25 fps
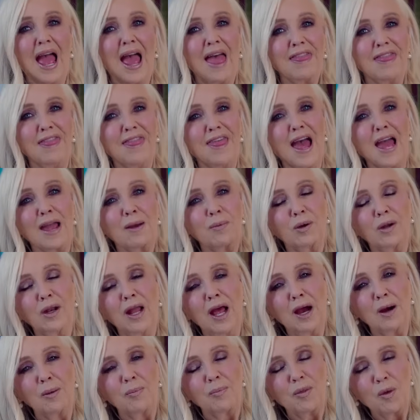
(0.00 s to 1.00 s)
They will
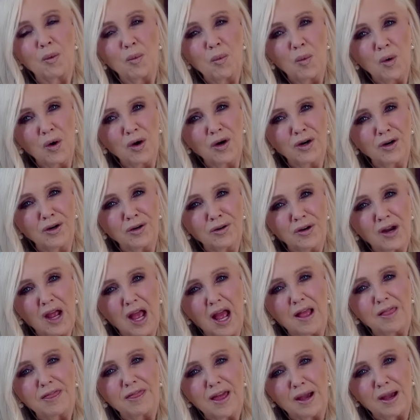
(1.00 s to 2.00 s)
help the world
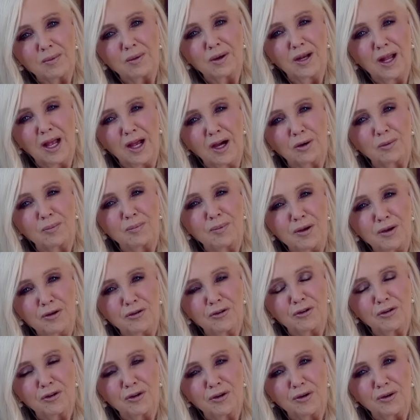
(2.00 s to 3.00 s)
and they will help you
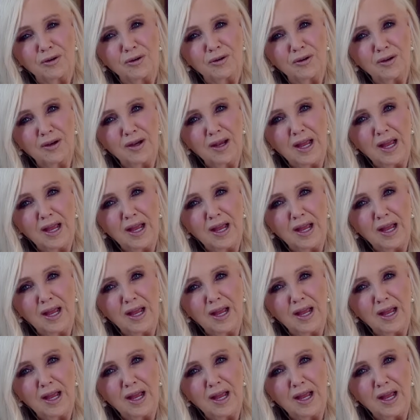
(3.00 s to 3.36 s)
too.